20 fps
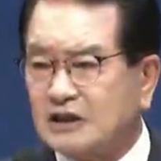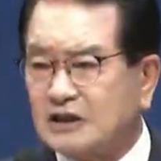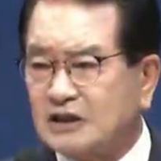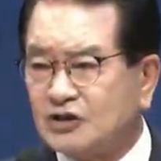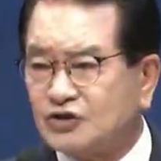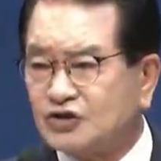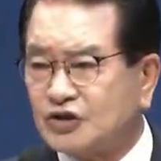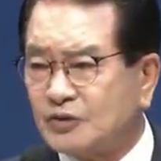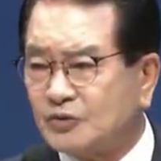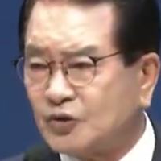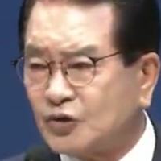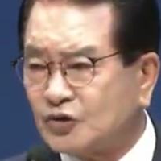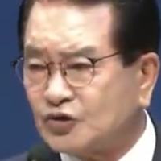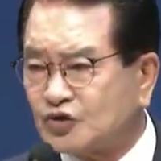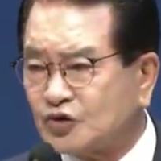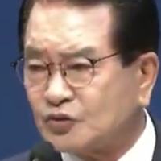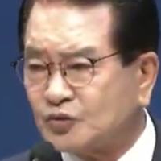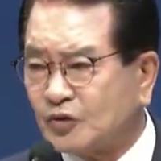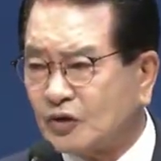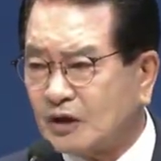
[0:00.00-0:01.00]
I bless in the
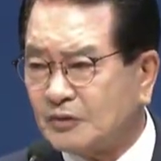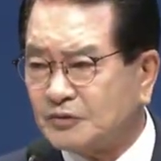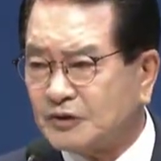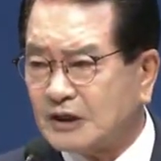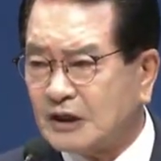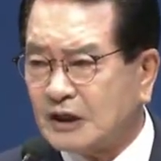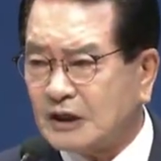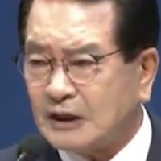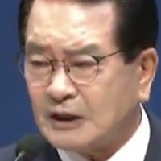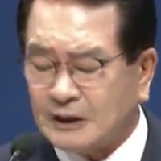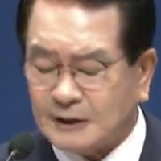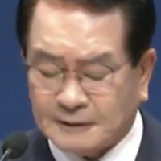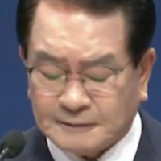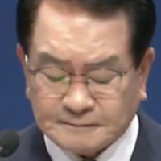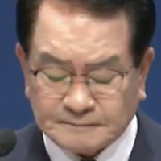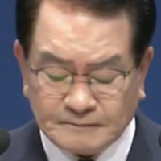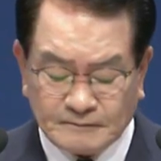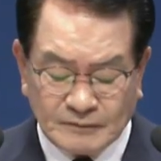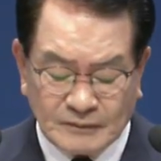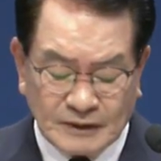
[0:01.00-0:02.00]
name of the Lord that you will
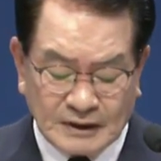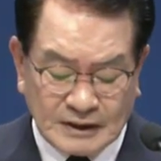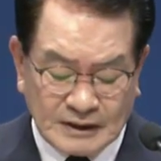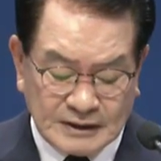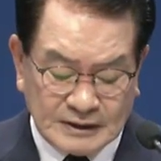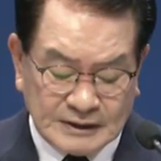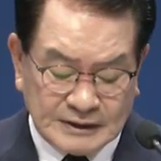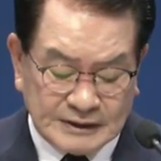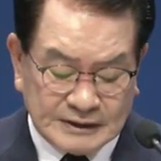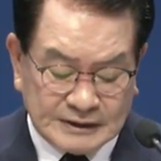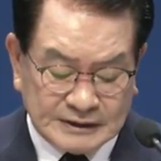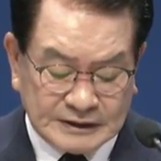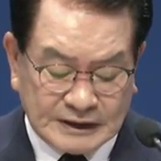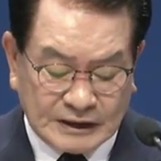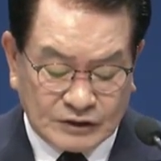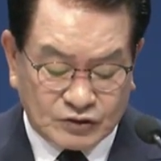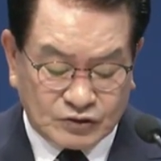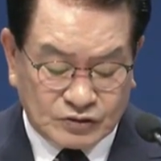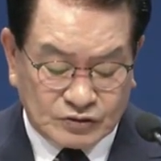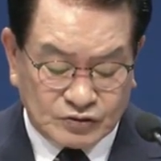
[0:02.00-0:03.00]
stand proudly as a
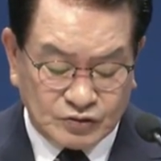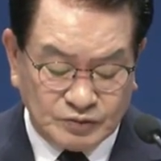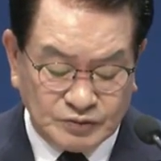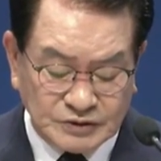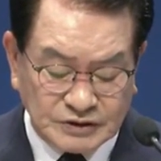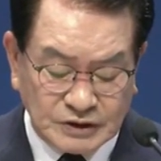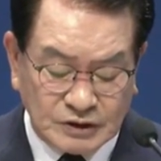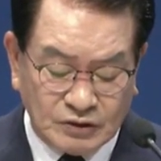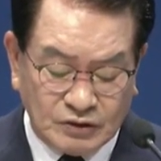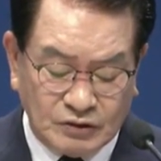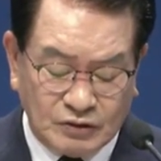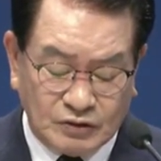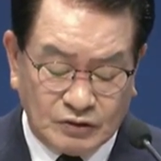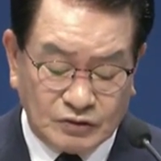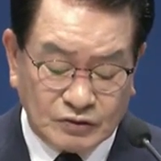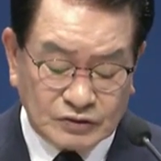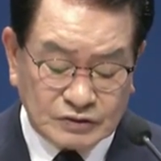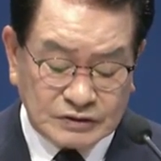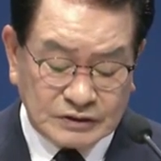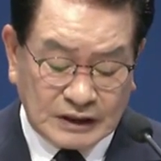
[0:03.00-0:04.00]
historical witness
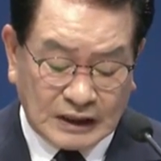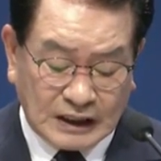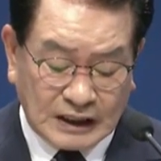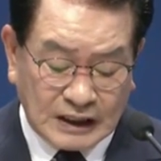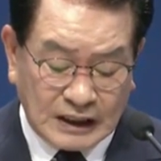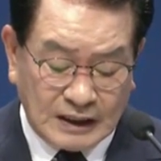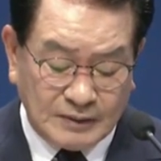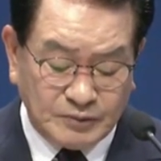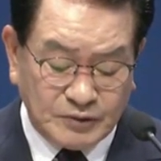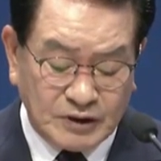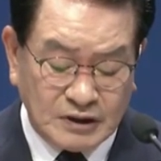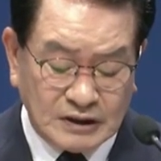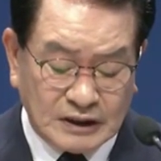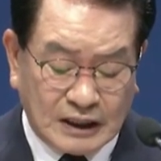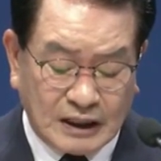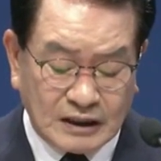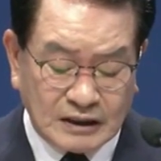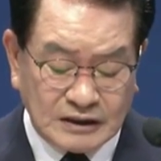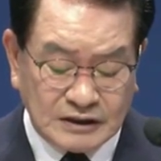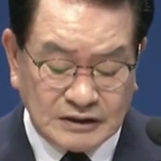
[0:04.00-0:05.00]
of the gospel
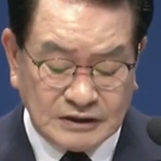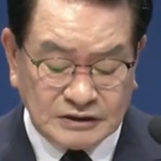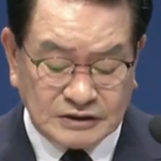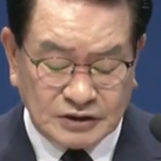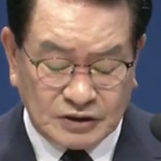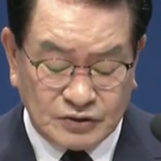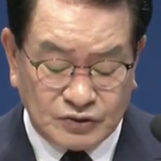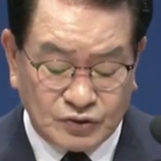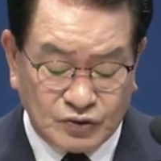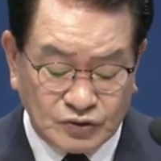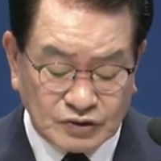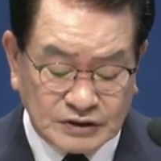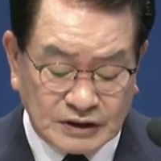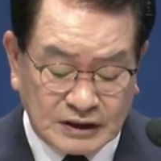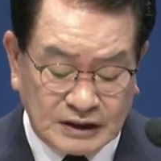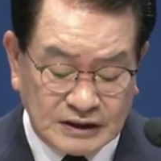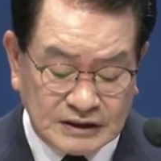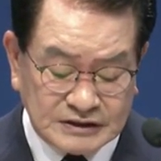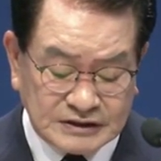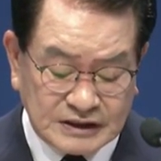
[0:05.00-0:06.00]
movement.
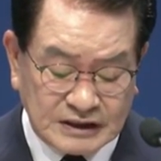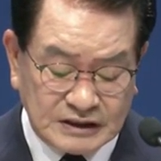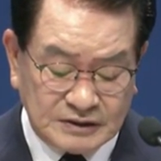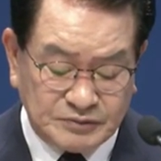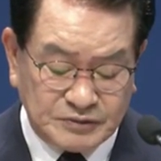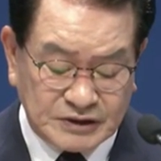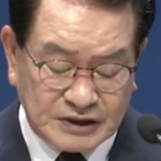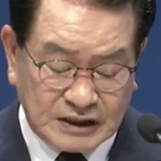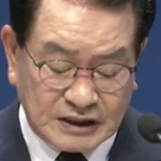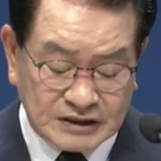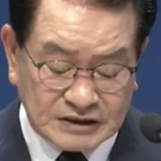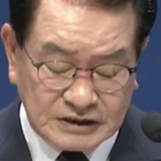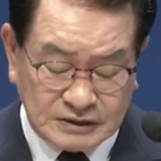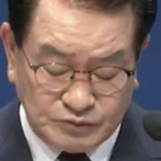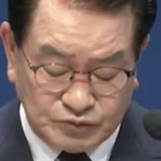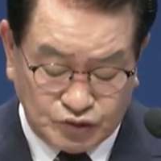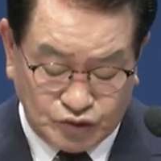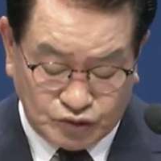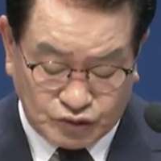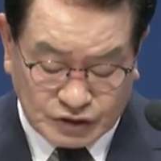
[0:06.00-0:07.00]
Number two, the life
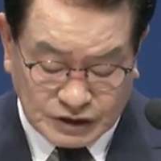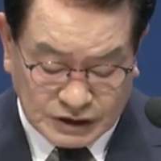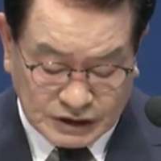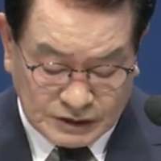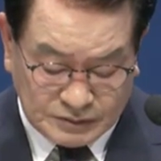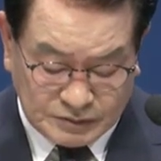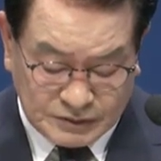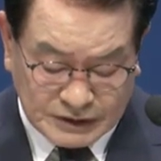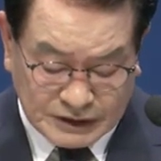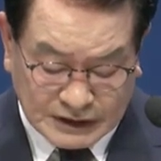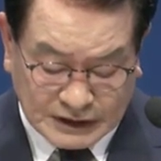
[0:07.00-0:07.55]
of the